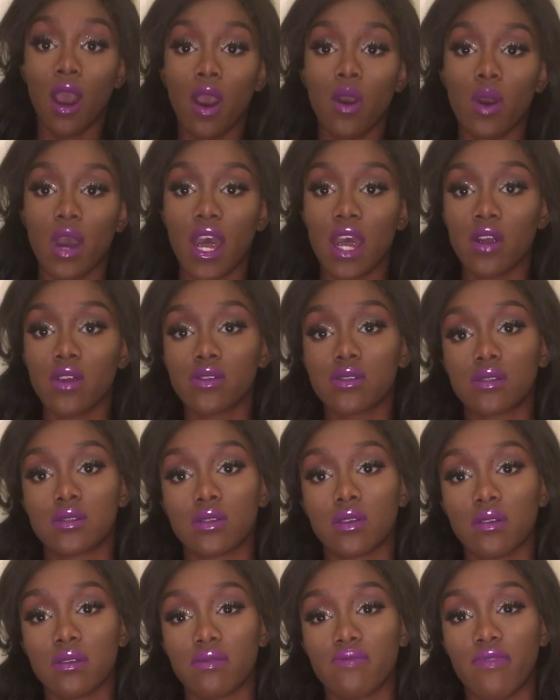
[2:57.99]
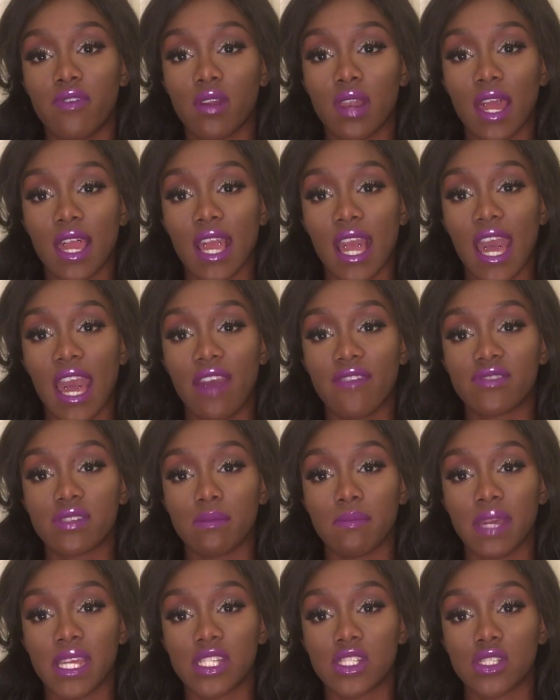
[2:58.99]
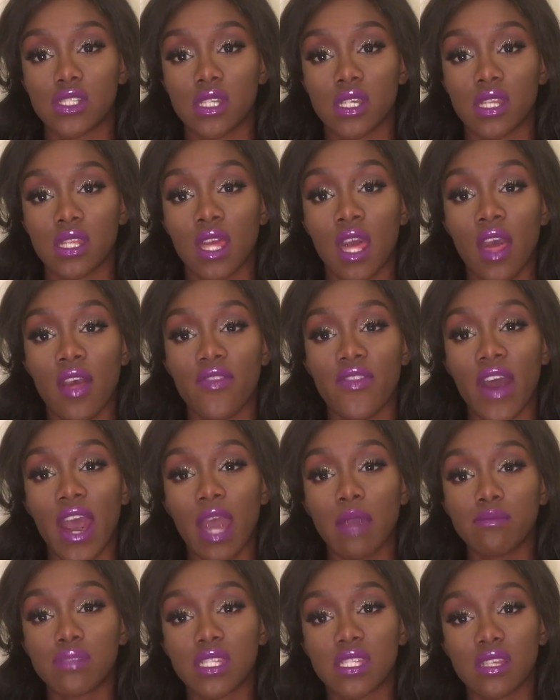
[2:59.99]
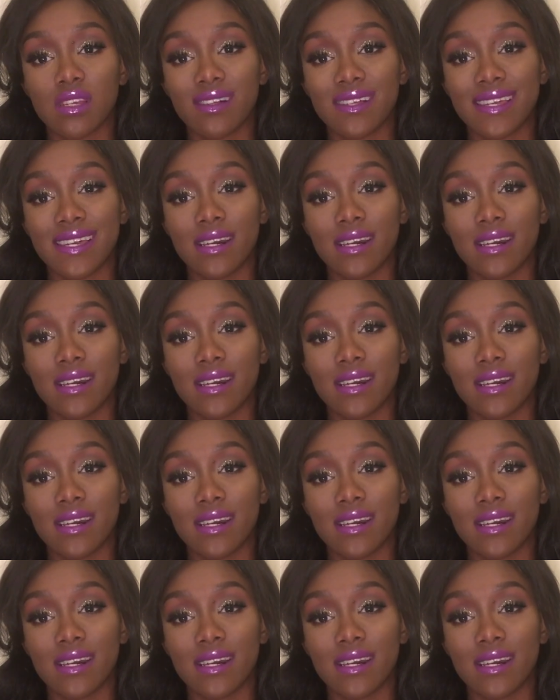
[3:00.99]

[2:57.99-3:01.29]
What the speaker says: Oh, I also feel like I have to mention that I'm still